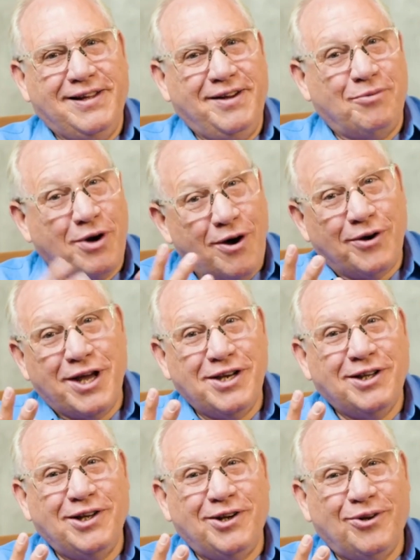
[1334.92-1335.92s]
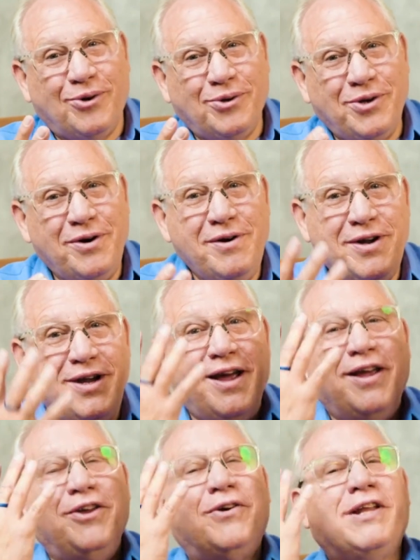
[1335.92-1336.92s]
We're all getting a little older.
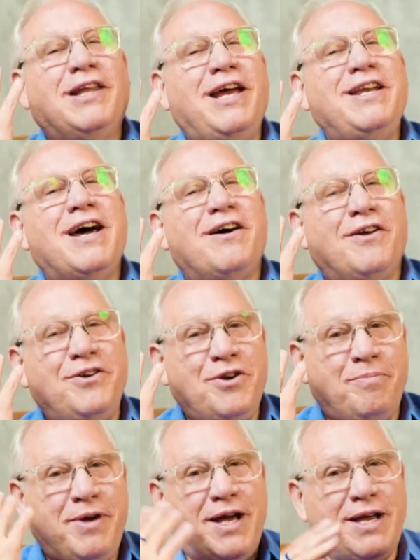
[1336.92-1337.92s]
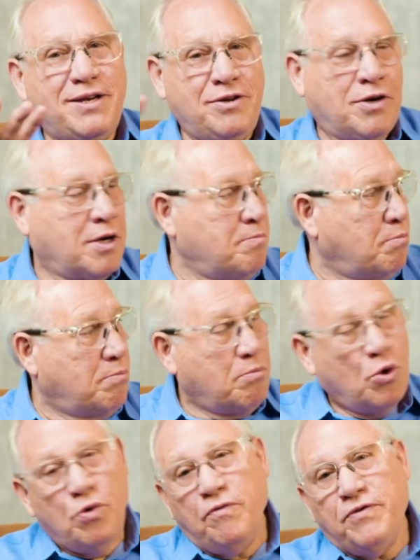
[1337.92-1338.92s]
You can lay down on your bed. You can
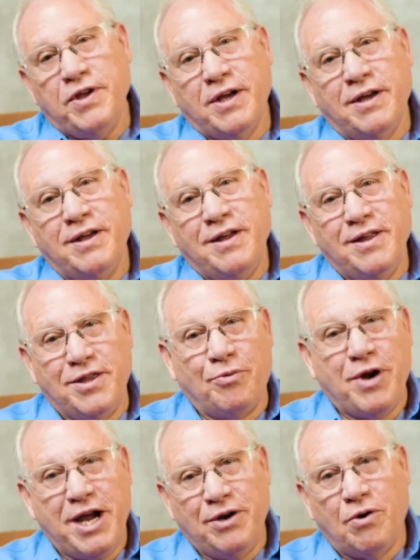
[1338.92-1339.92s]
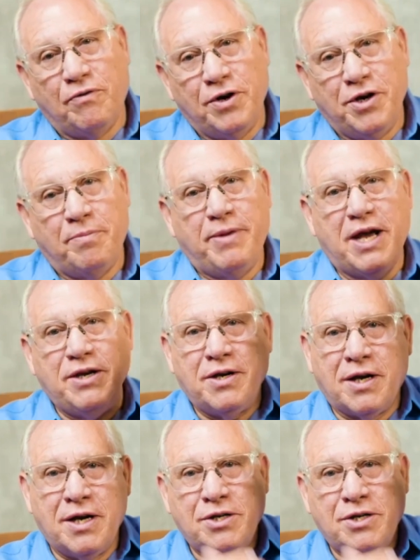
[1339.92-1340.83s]
move the rain over to your bed. You can